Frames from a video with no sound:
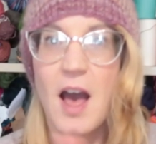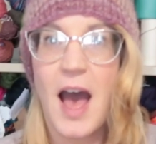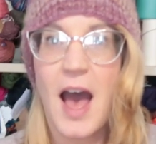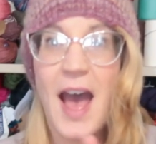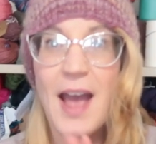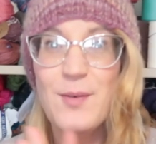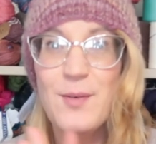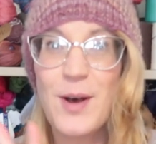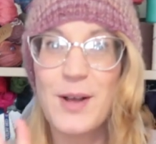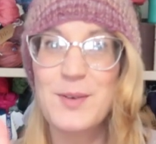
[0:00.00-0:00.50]

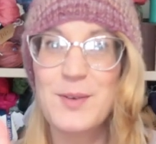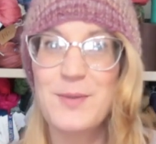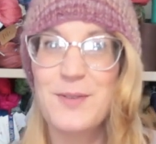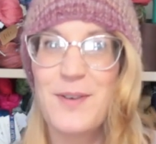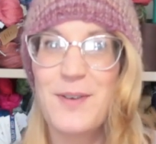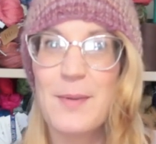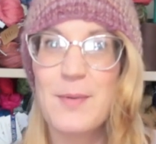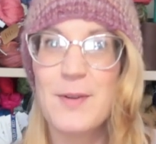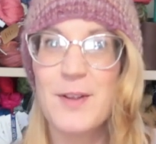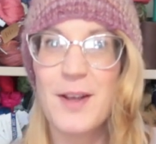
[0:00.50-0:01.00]
Hi, welcome to
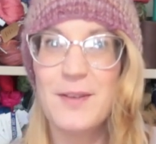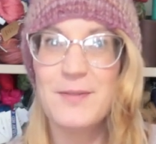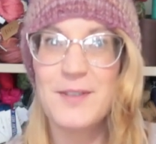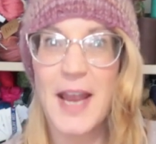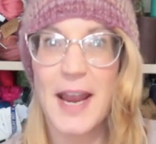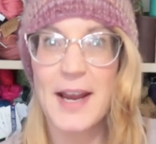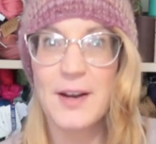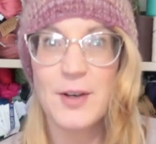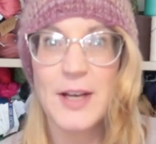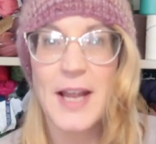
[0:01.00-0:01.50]
My Rubber Love
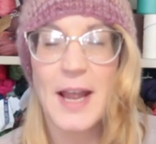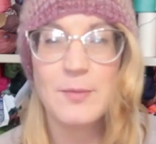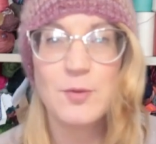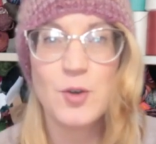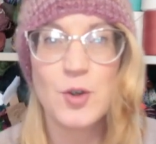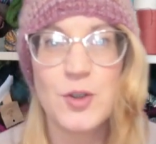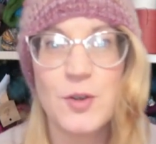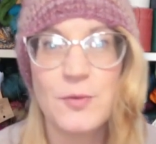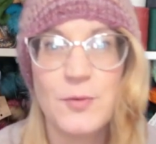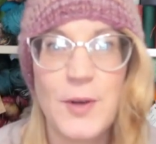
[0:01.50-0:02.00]
Diary. I'm
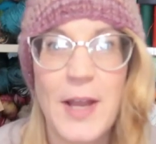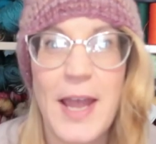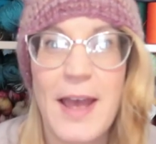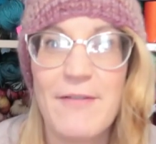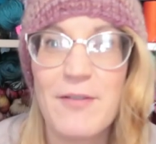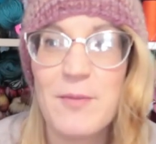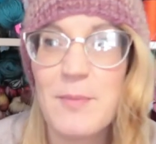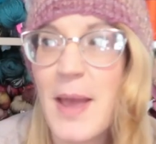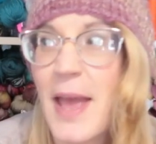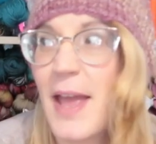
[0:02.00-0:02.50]
Trish if we
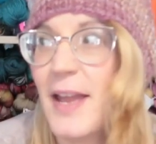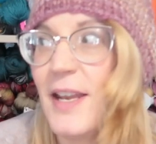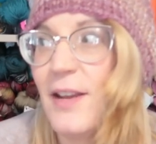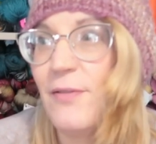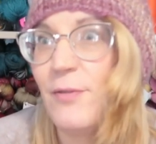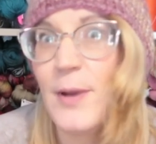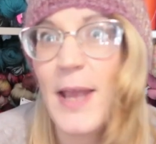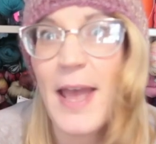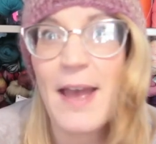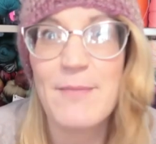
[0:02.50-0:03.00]
haven't met, and
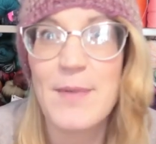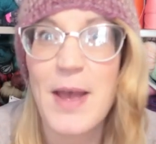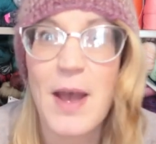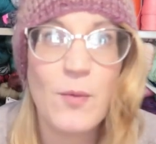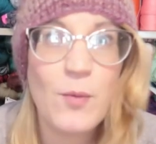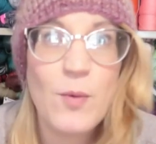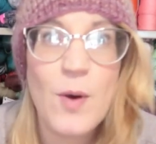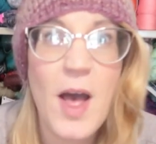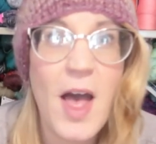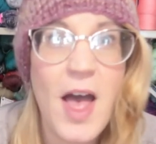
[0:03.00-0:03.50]
if we have
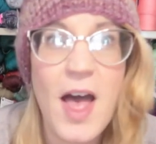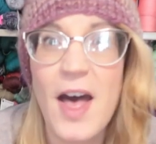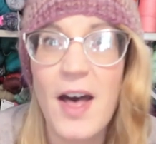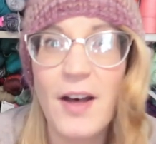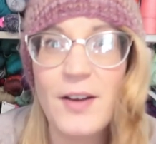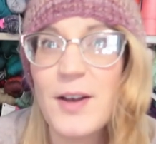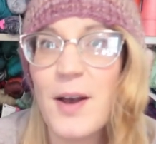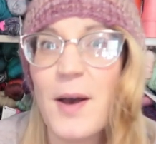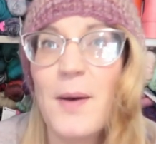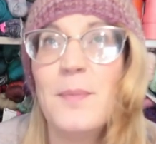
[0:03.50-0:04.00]
met,
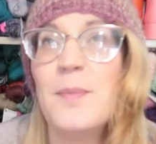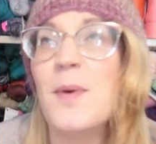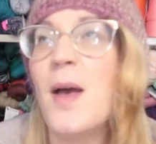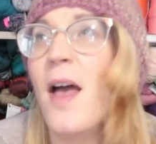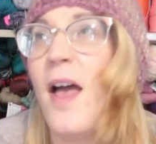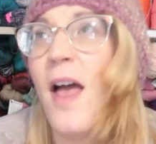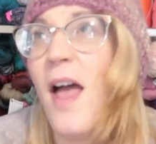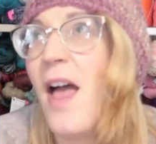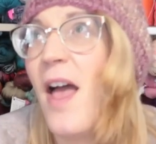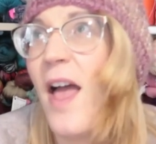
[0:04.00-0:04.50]
welcome
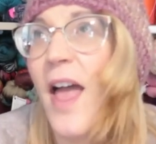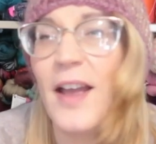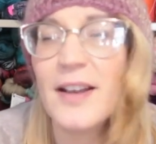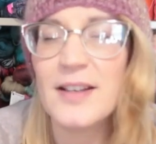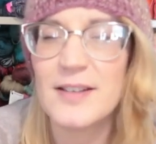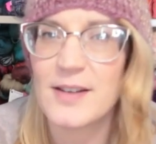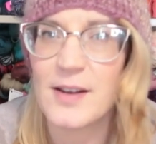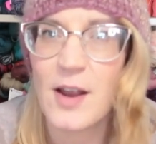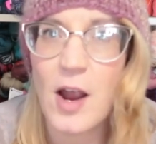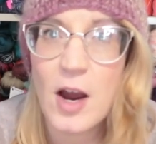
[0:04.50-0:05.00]

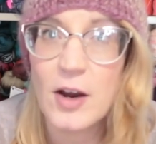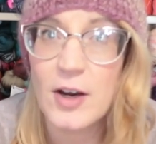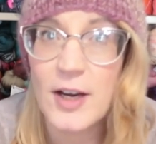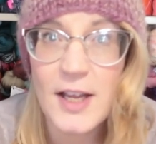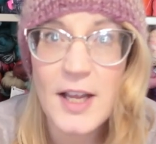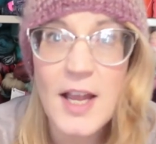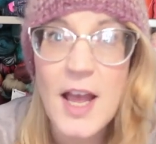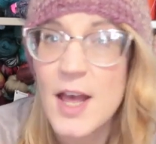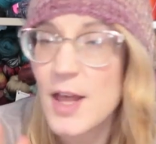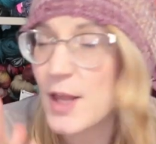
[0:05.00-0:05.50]
back.
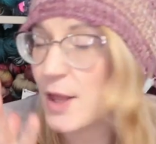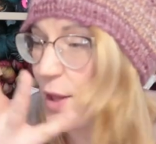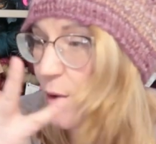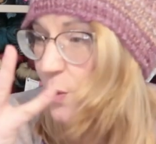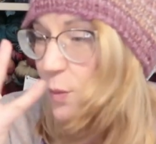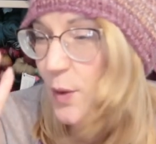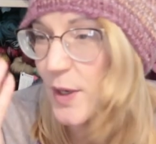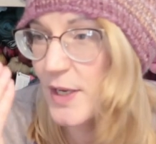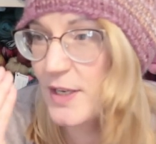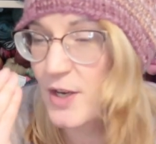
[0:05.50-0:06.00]
Sorry, the
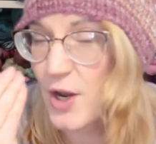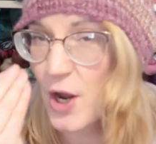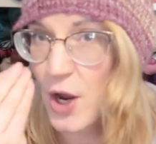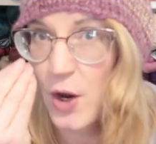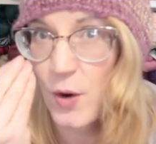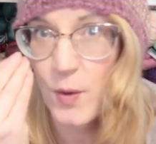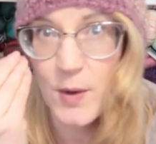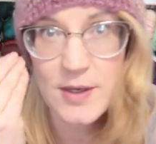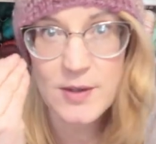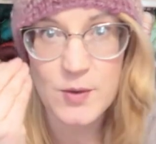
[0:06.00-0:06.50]

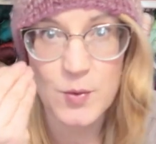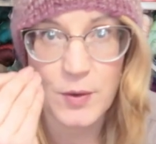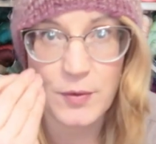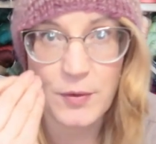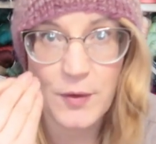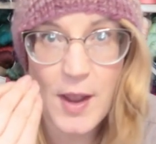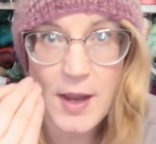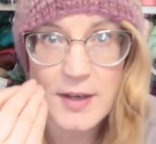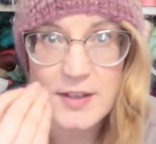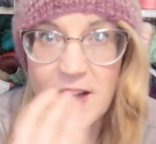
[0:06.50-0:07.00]
window is
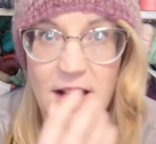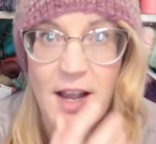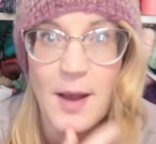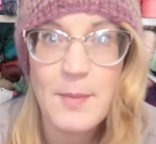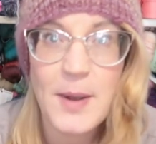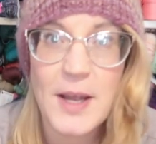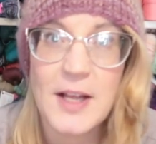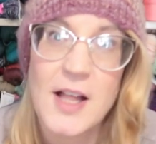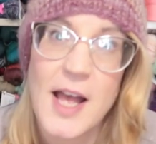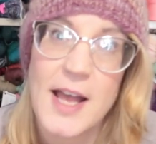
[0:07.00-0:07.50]
reflecting on
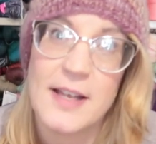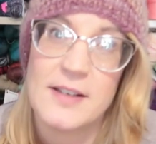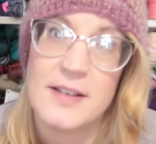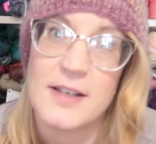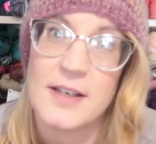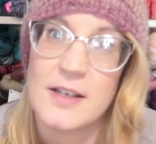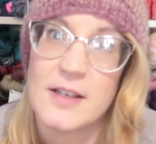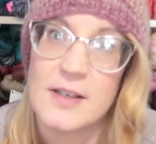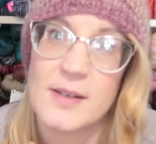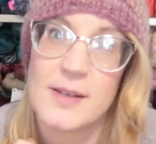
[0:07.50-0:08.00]
my
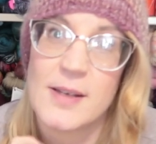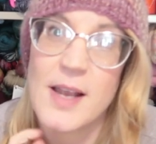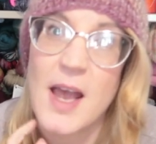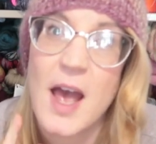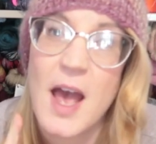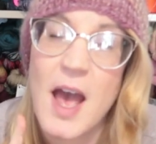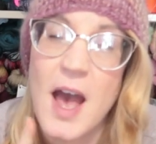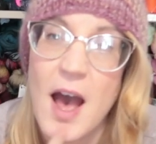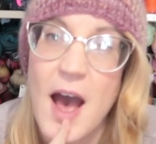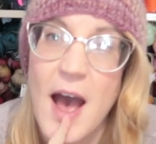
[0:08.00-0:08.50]
glasses.
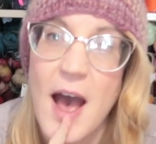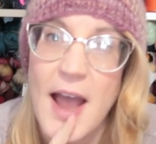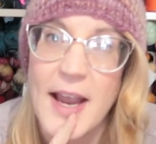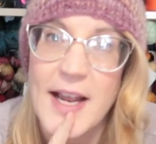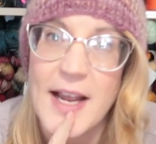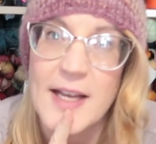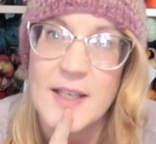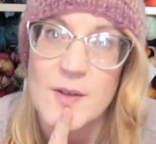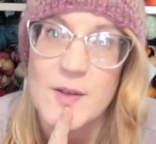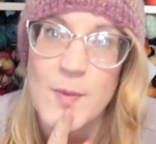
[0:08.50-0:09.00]
I
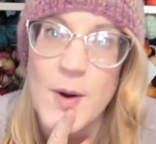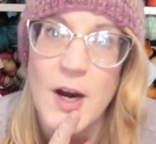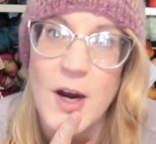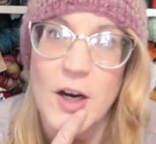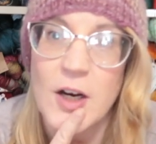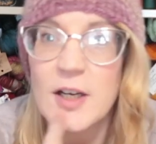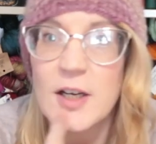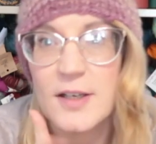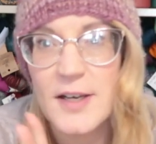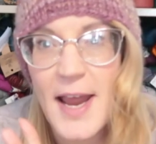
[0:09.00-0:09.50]
got
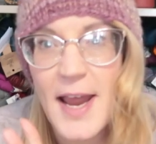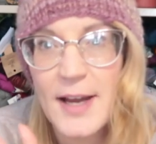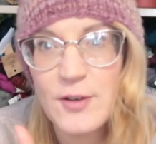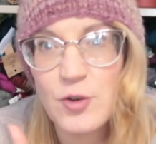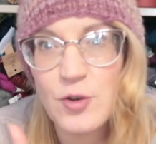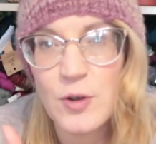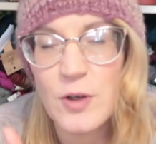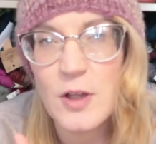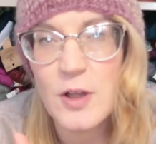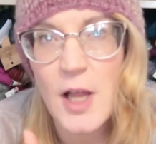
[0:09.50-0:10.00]
smart,
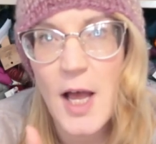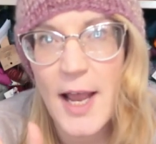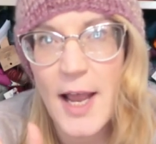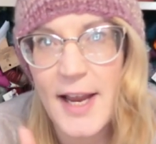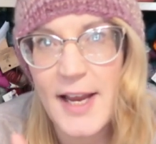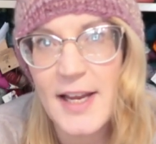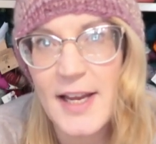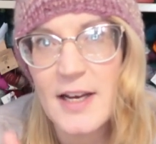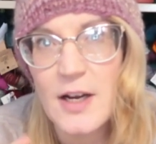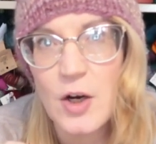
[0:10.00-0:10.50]
natural
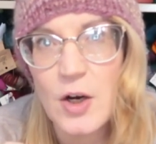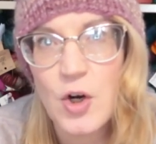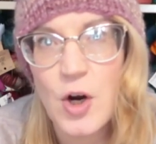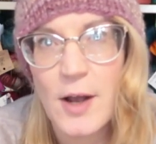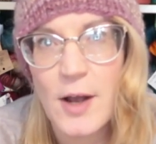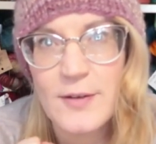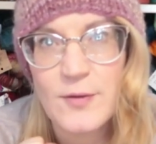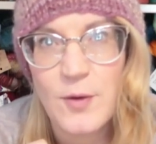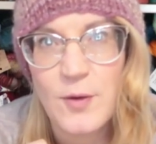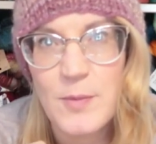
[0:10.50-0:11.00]
light
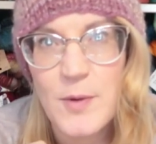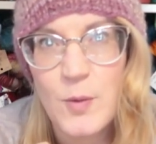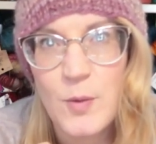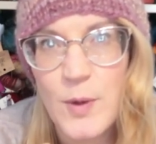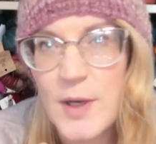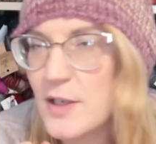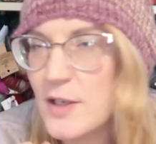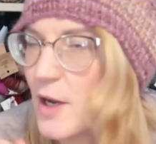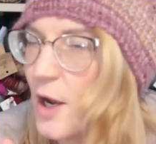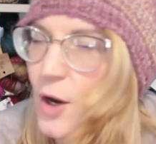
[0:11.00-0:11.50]
across from the
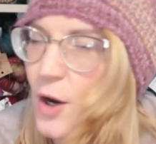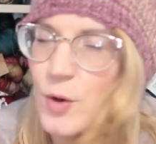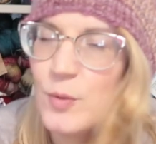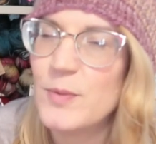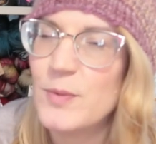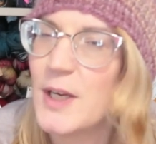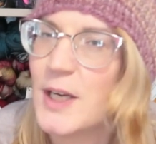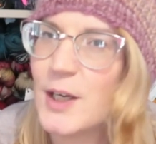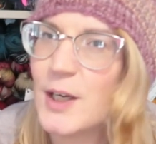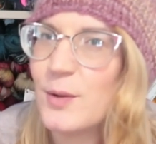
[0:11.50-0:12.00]
window.
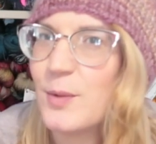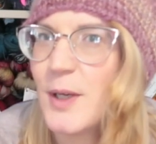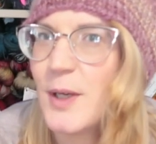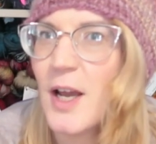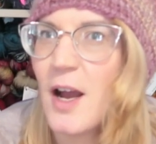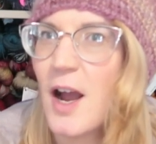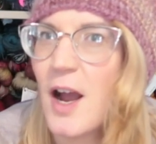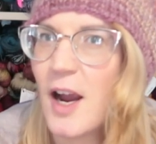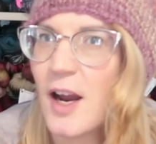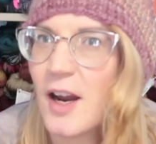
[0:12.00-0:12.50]
Here we
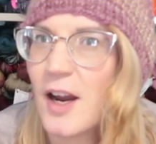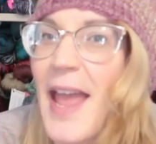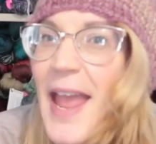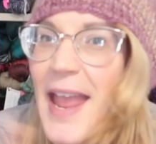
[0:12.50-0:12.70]
are.